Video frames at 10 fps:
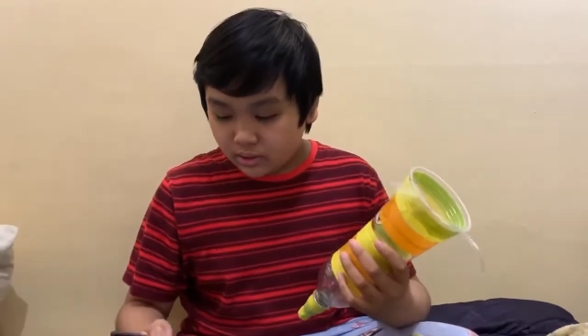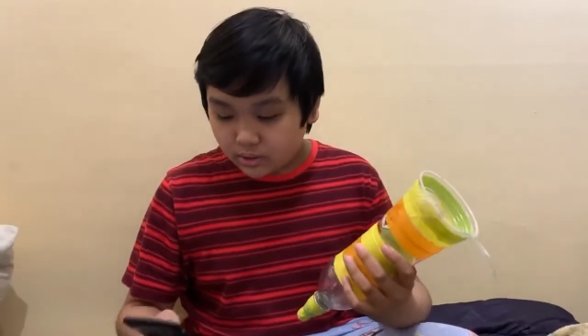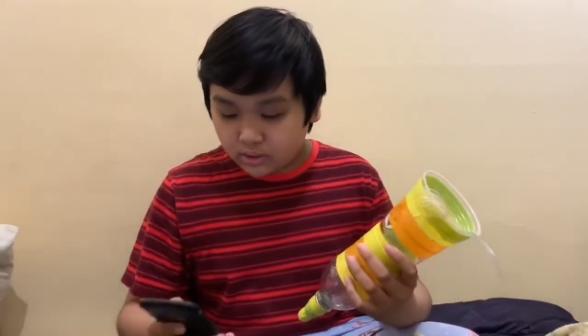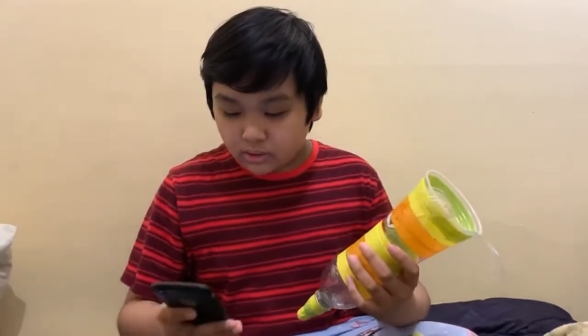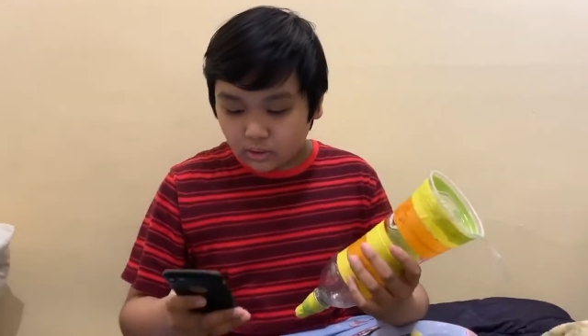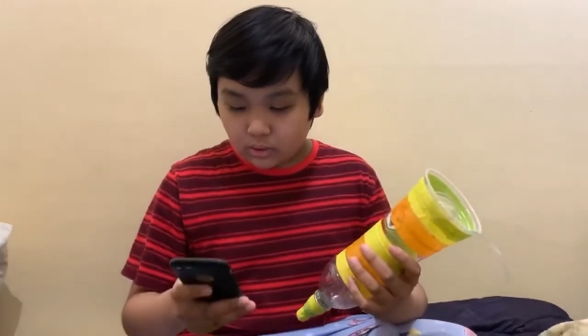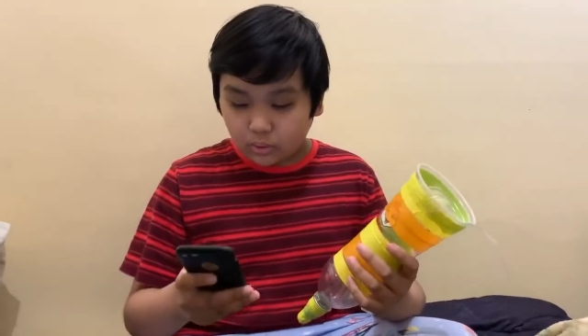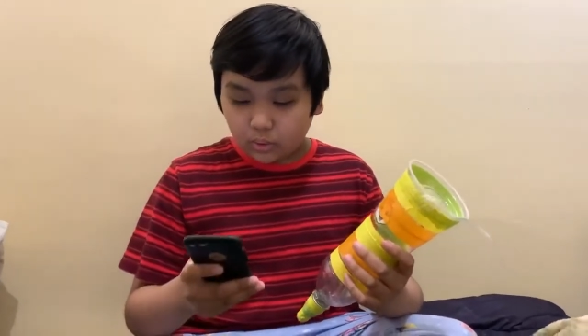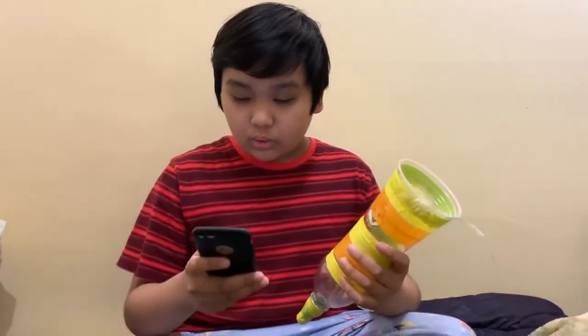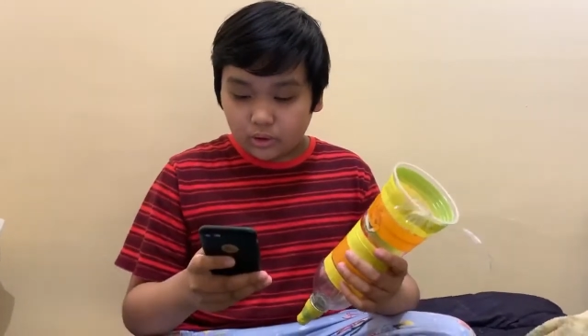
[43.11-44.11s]

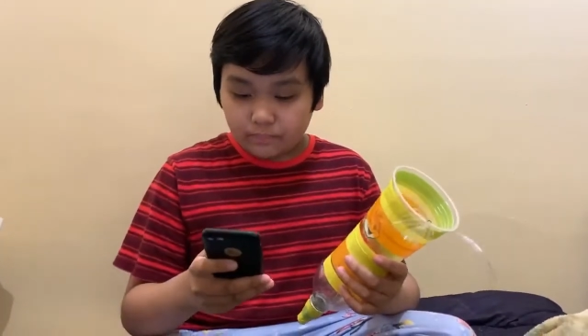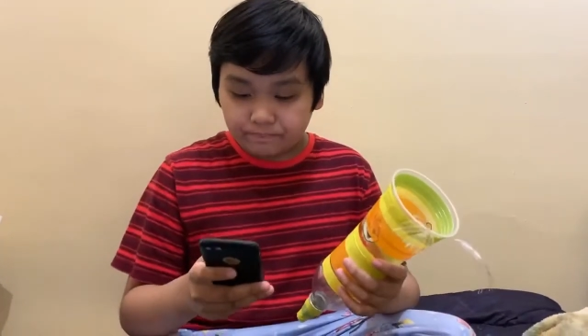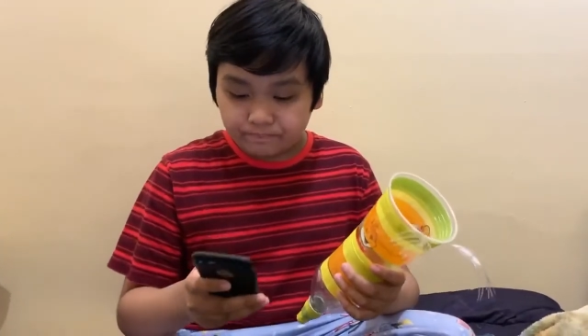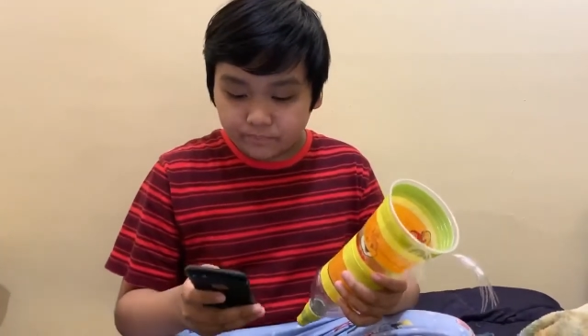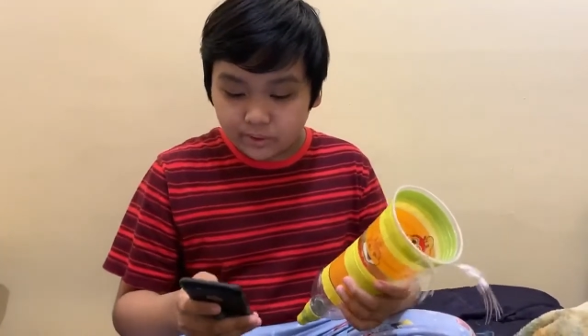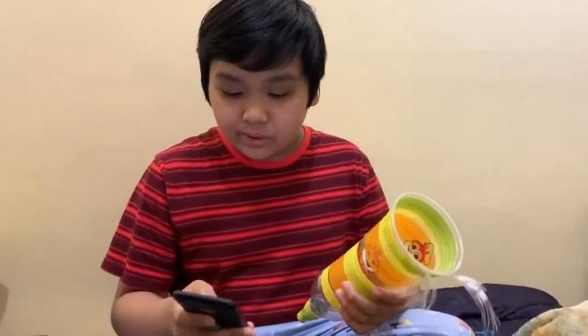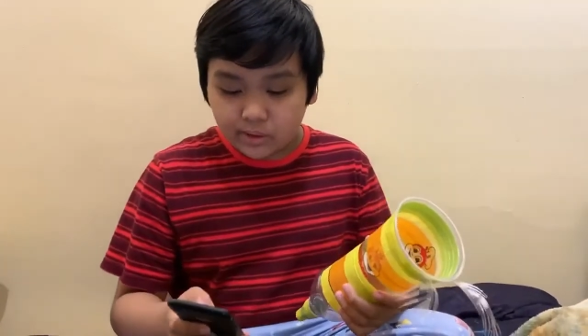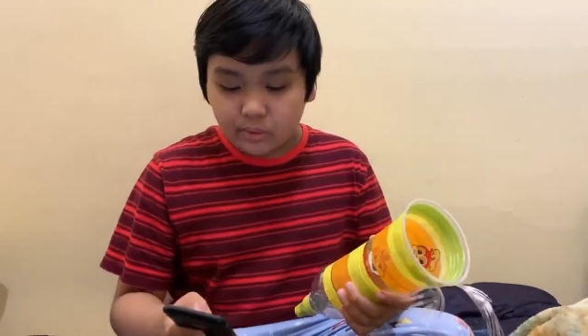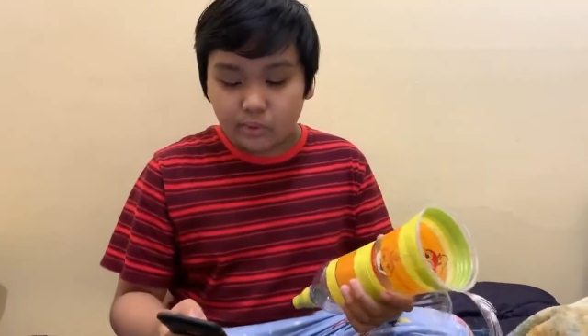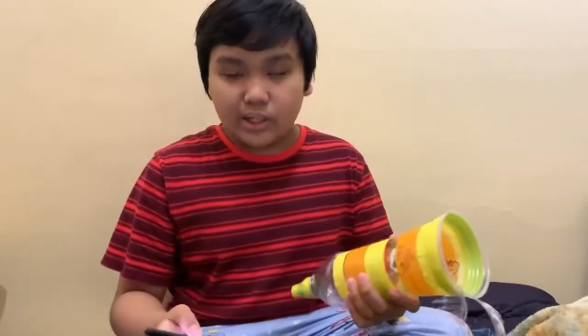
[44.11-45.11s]
So,
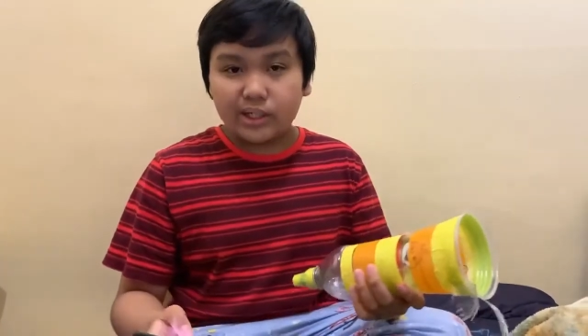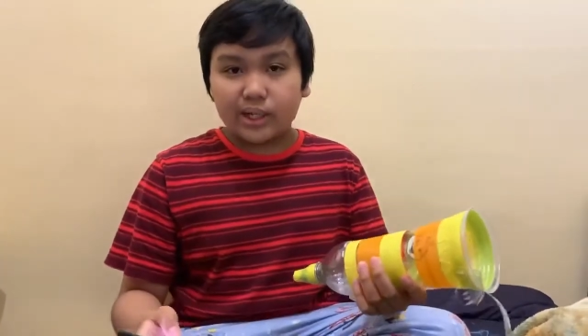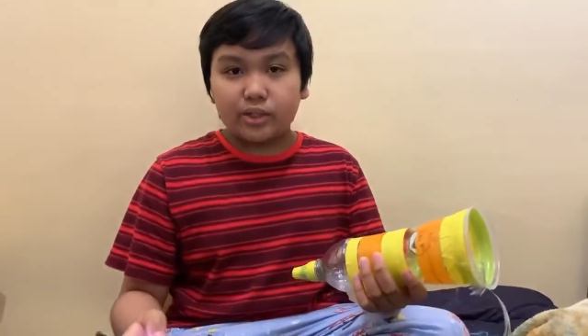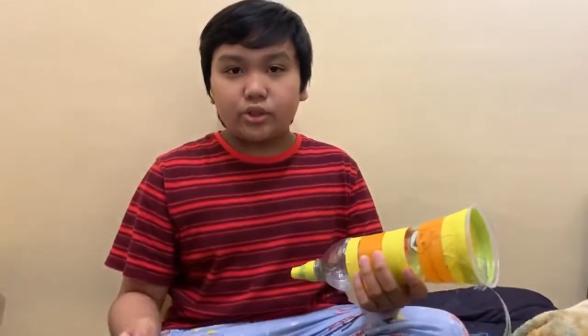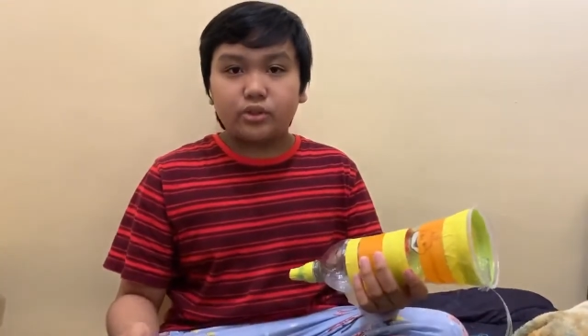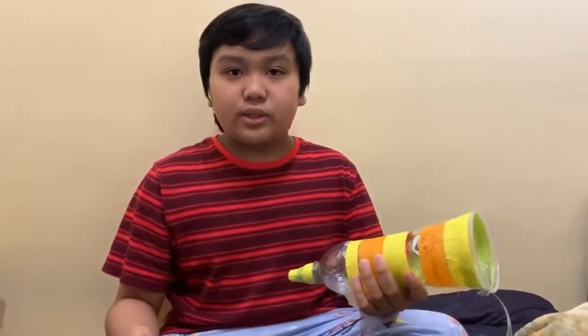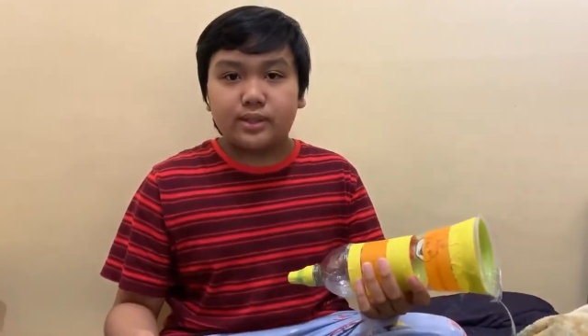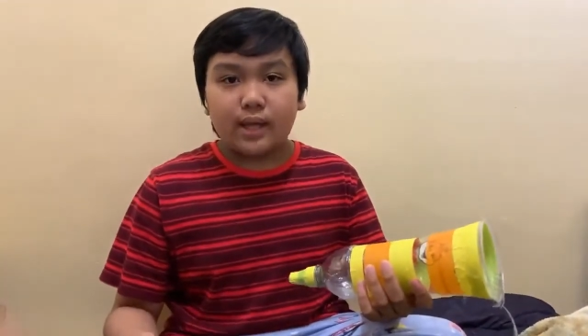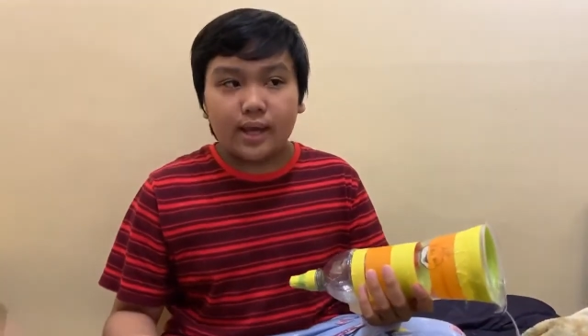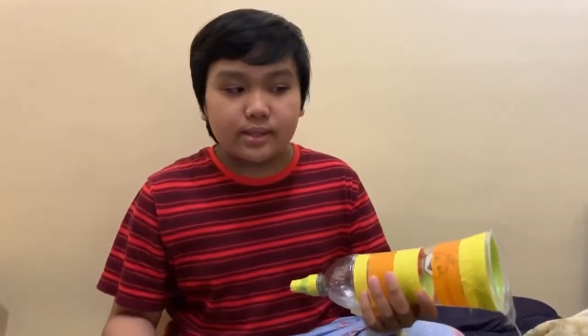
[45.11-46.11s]
why did I choose this
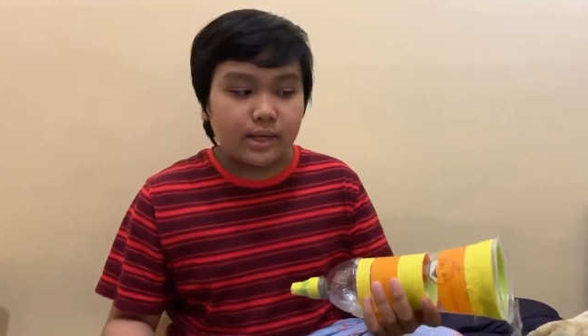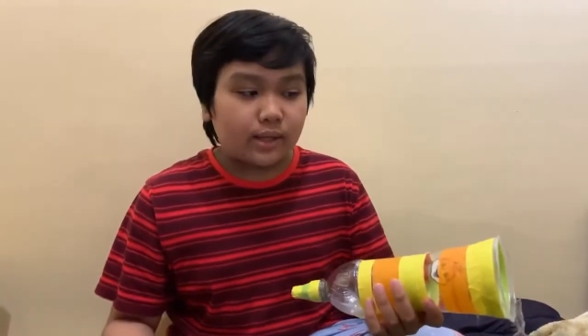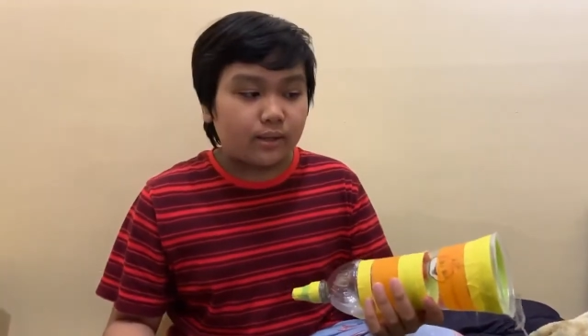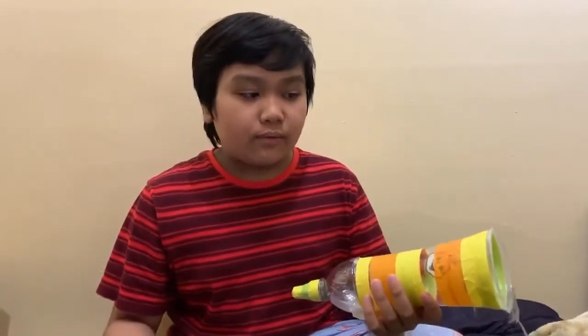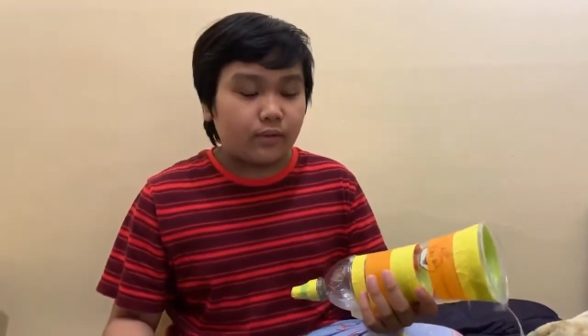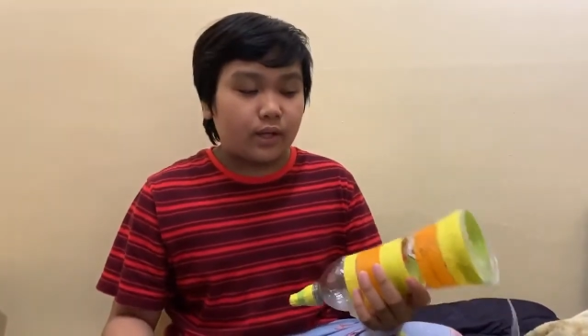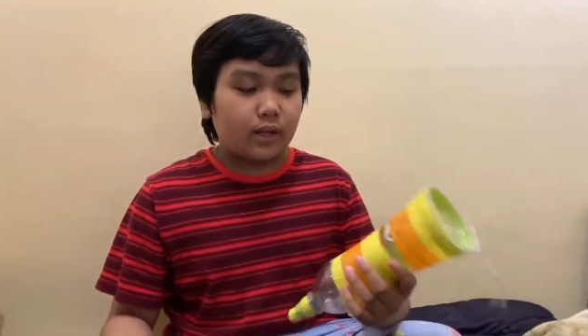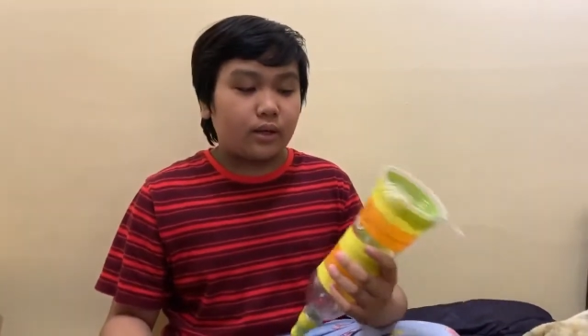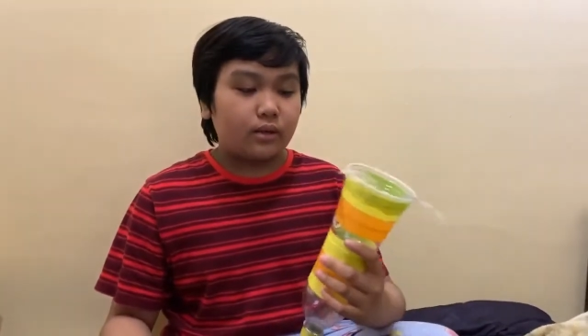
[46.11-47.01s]
science activity?